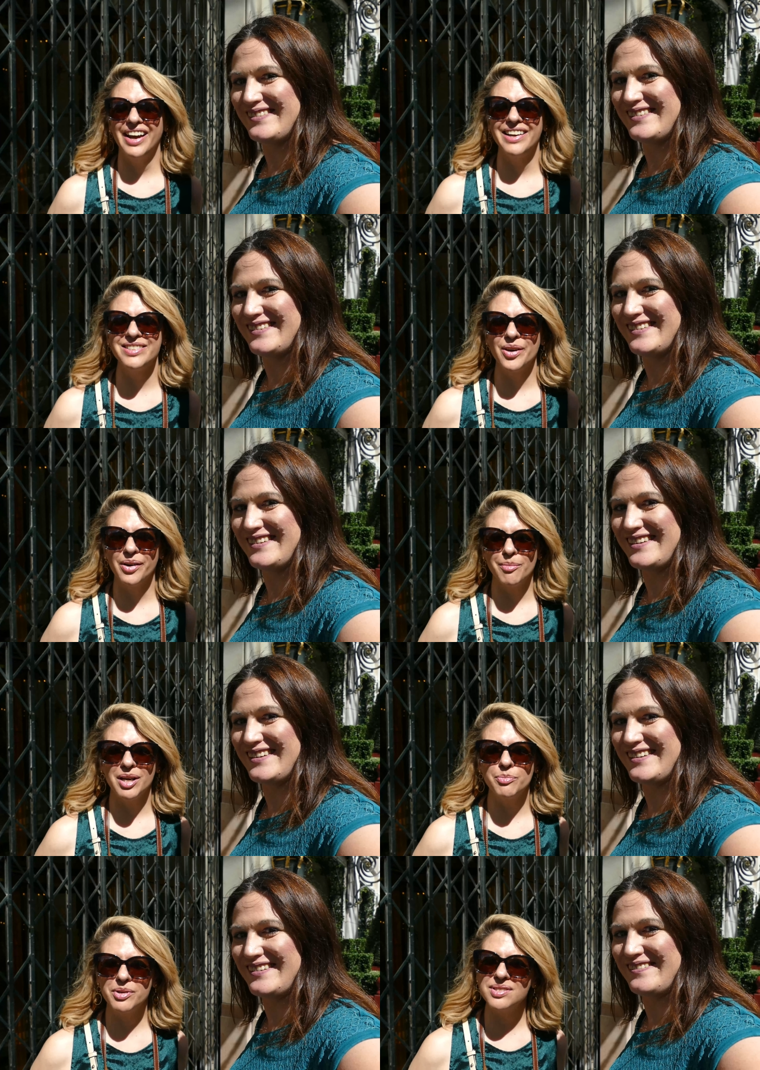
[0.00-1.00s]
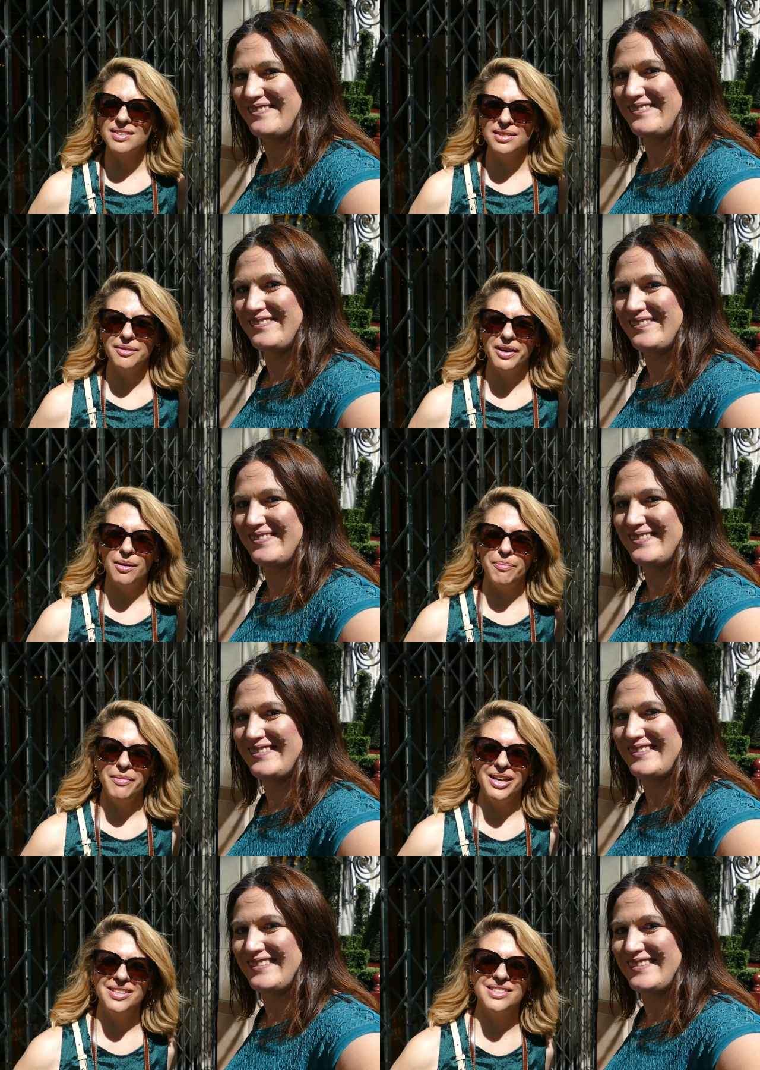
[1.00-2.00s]
Speaker 1: I talk about personal
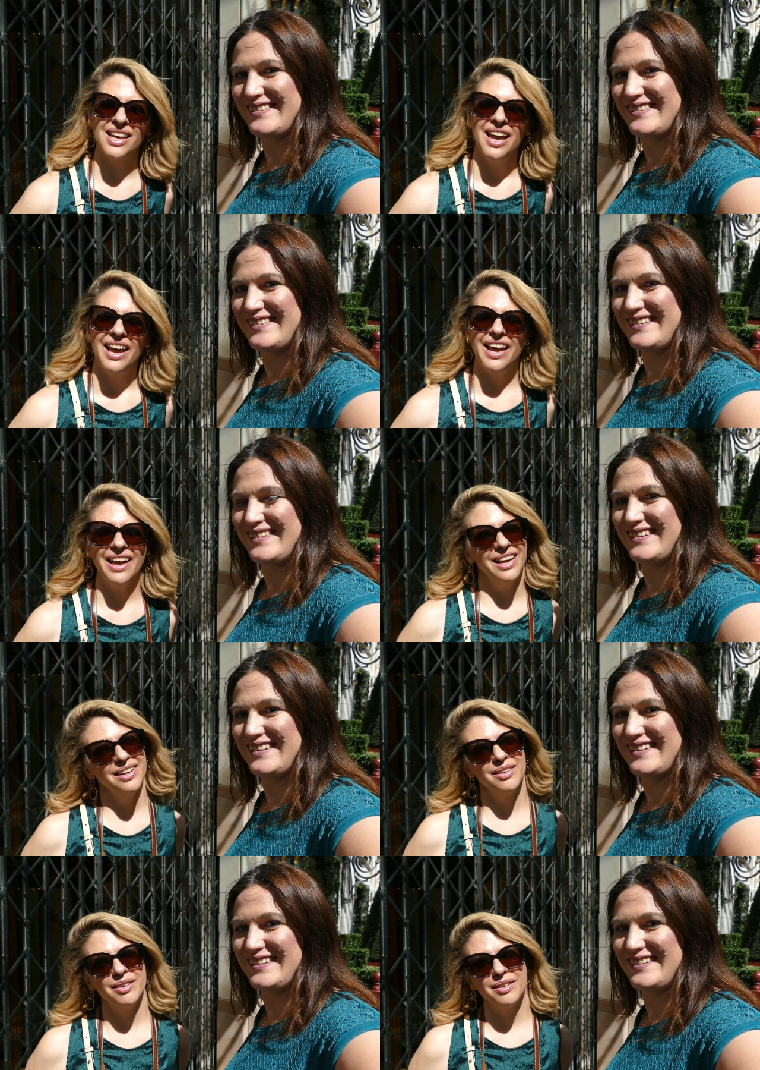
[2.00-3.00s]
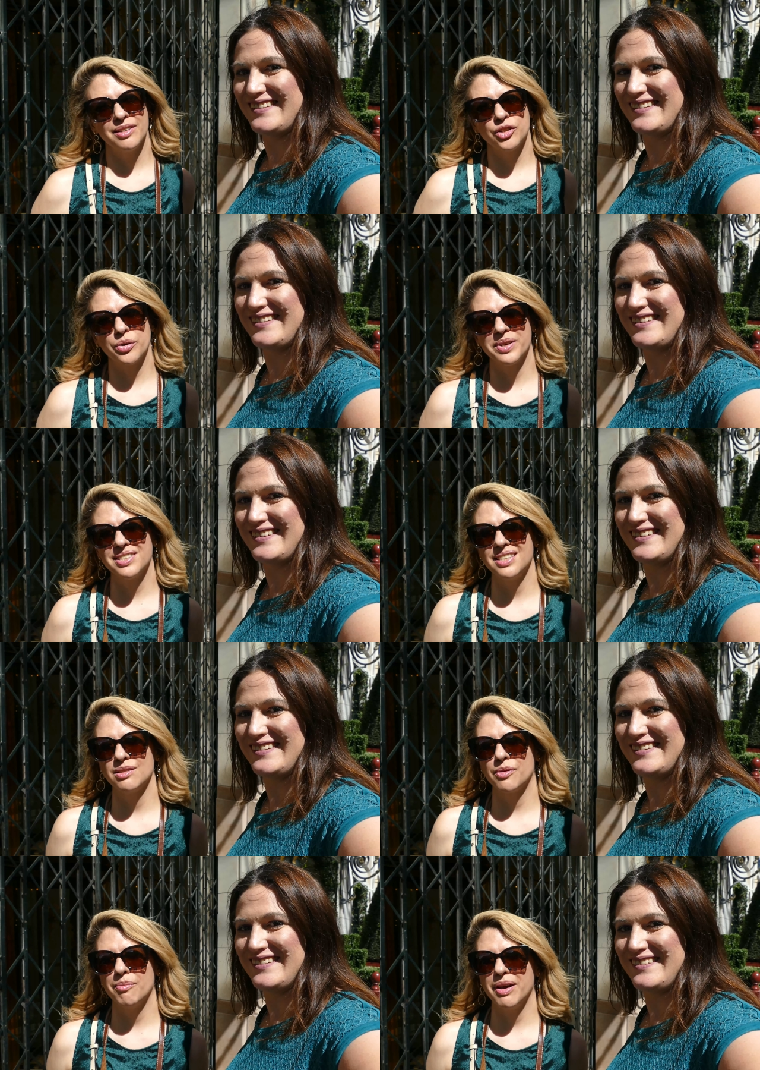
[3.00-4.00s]
development and showing scenes
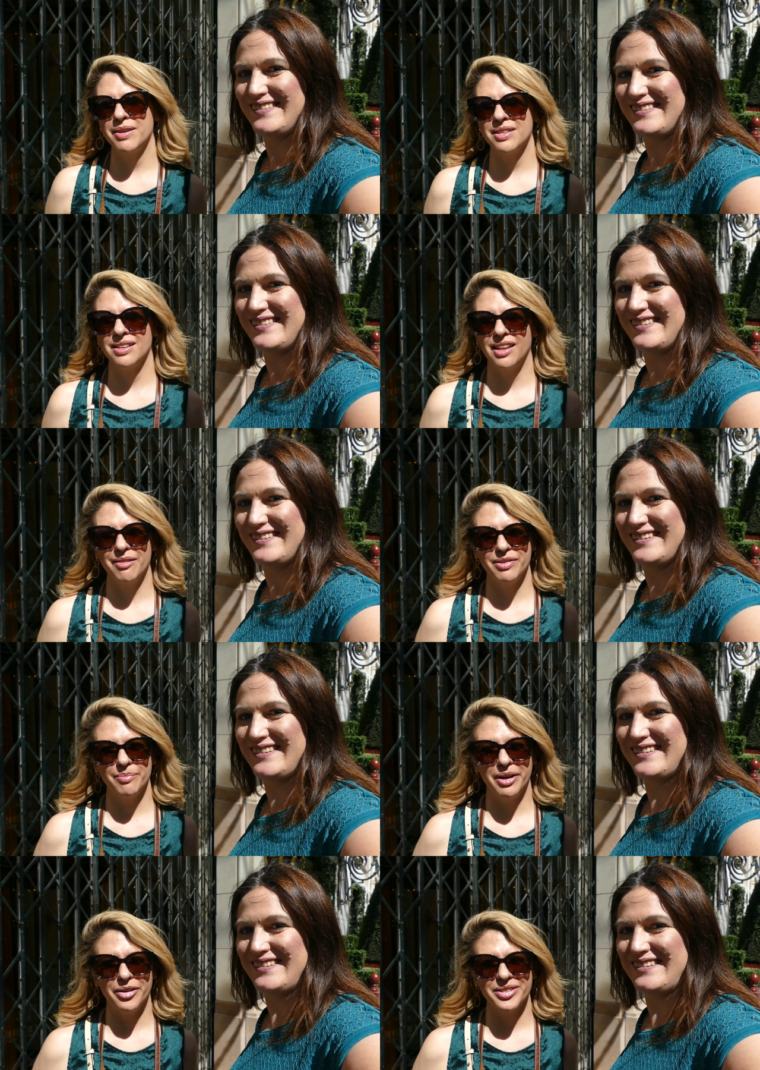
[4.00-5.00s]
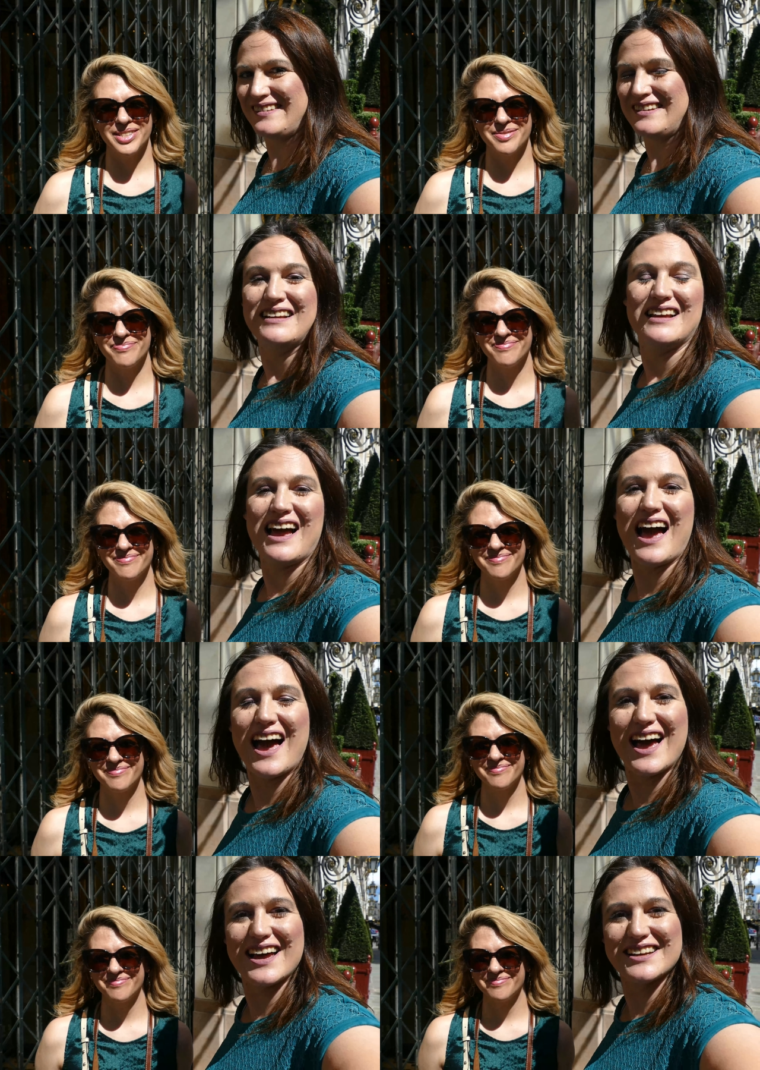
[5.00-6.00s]
from my life in Paris.
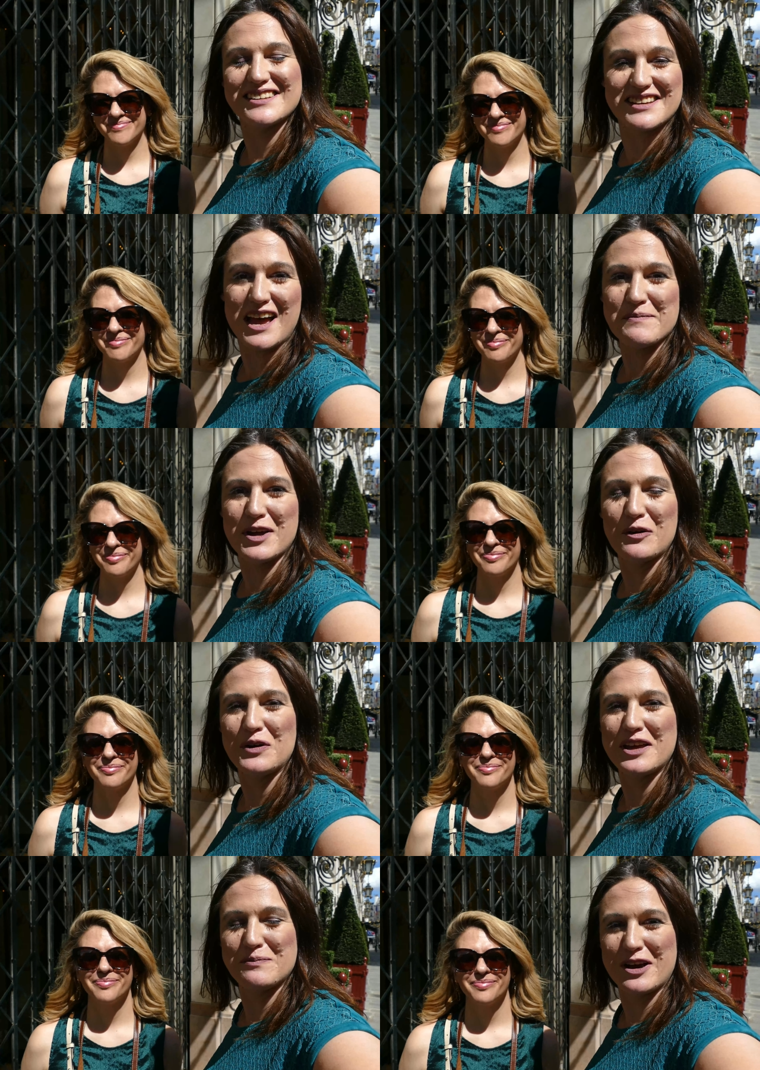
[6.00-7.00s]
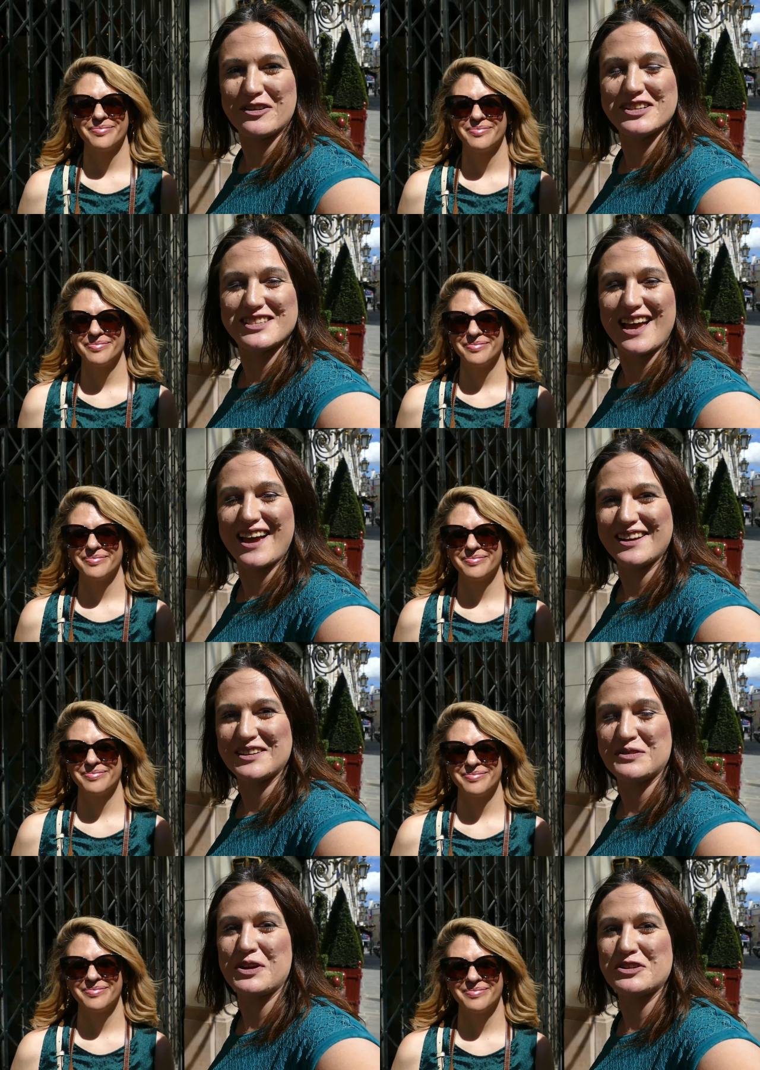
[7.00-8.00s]
Speaker 2: And I'm Carola in Paris
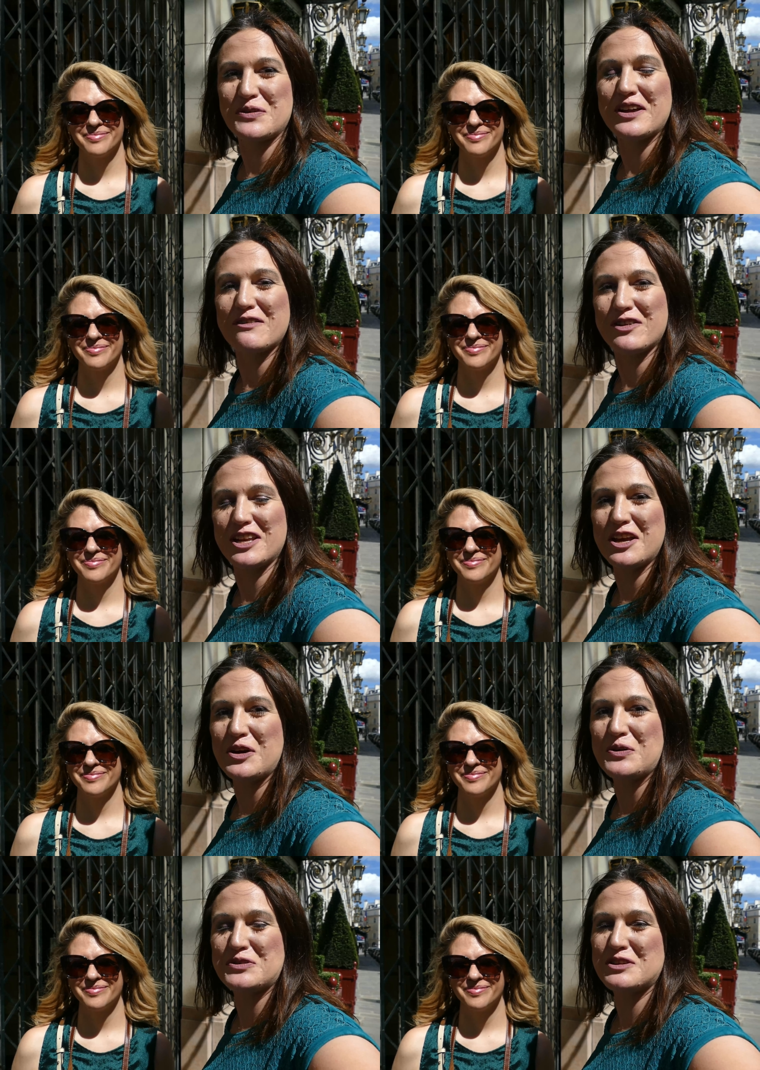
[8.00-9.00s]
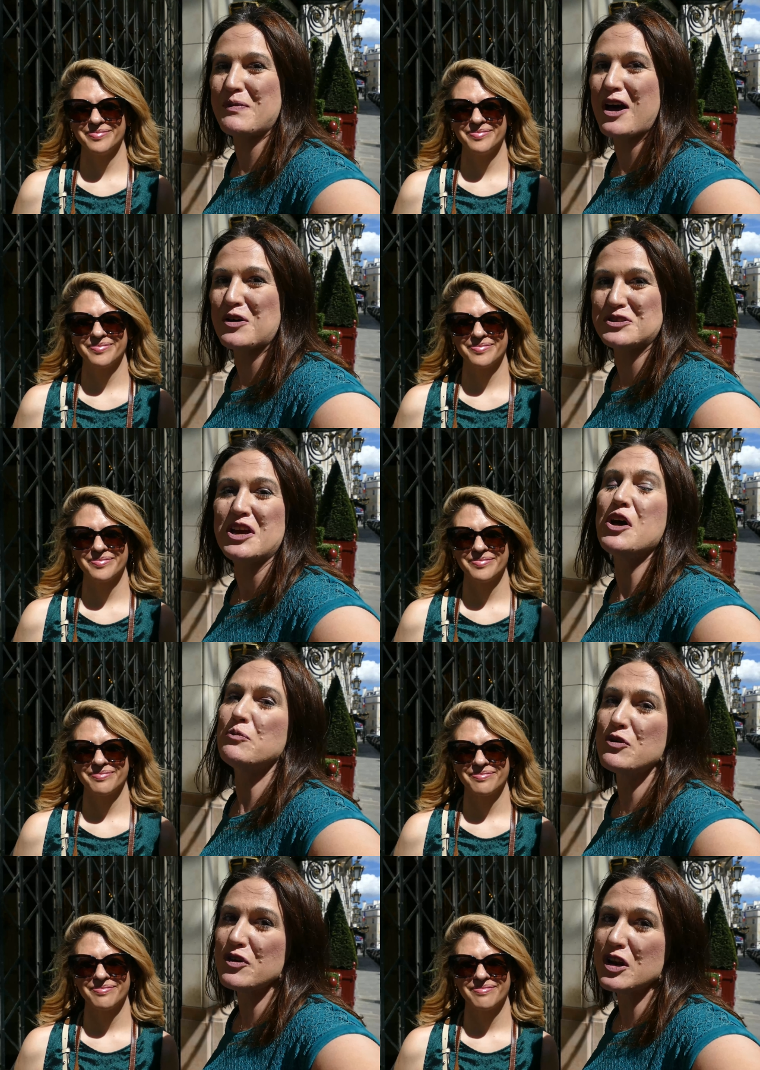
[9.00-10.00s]
and we're doing videos about
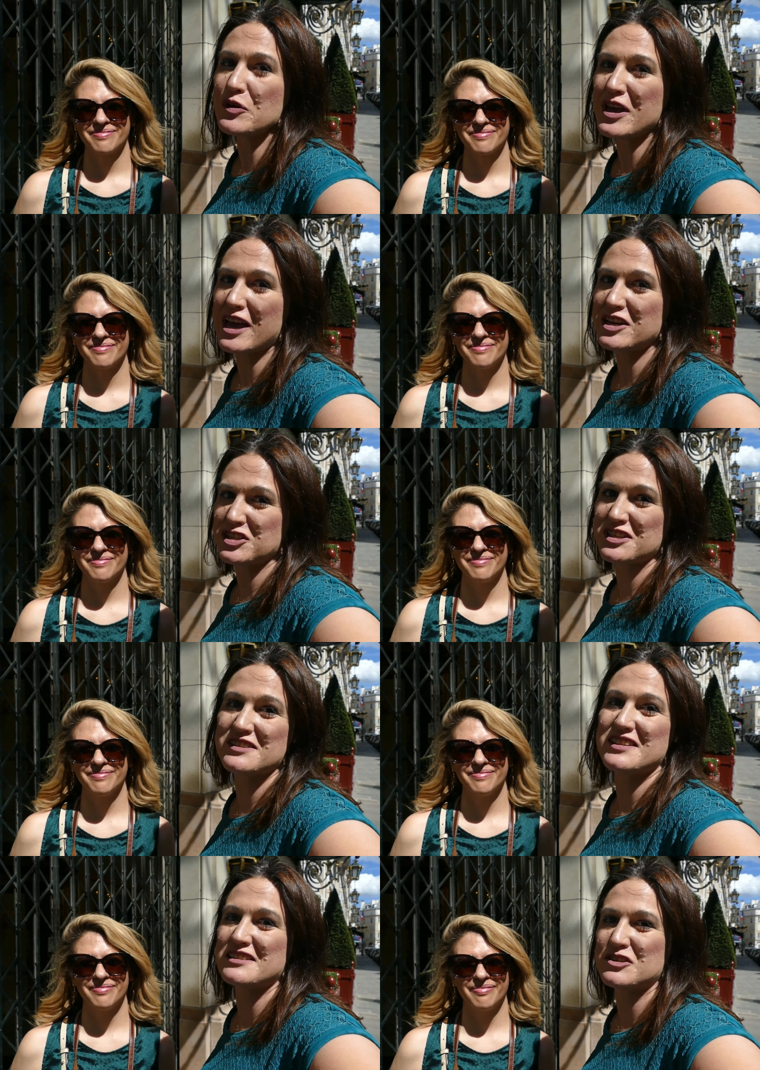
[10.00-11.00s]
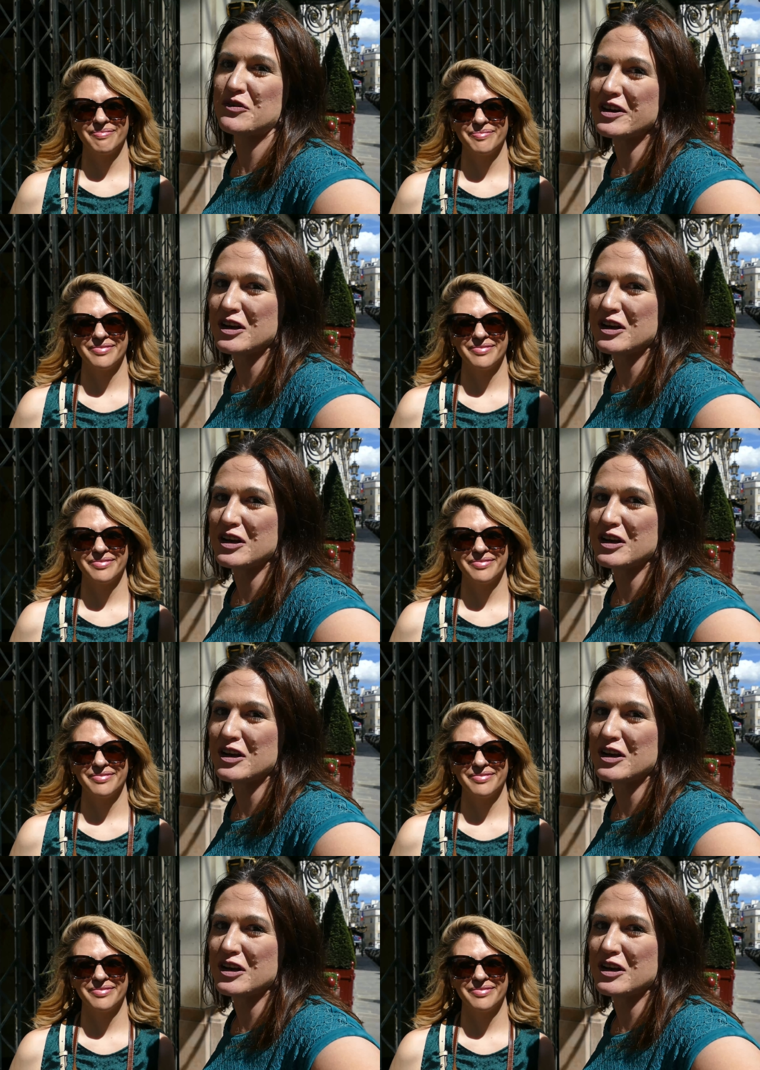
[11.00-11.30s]
movie locations, historic